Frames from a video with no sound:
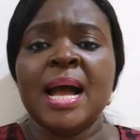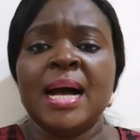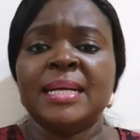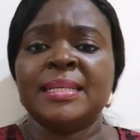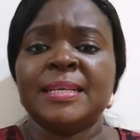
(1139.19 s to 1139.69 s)

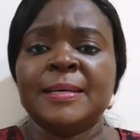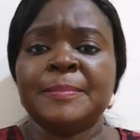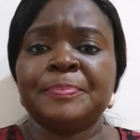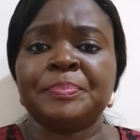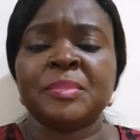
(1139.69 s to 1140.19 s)
And
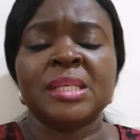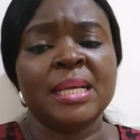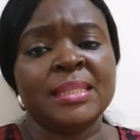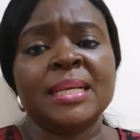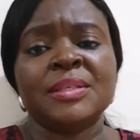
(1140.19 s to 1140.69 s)

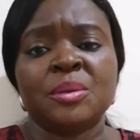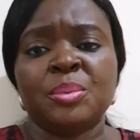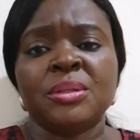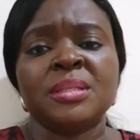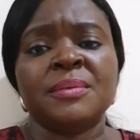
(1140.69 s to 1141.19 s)
yes, I
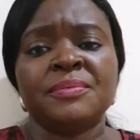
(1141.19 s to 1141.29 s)
support the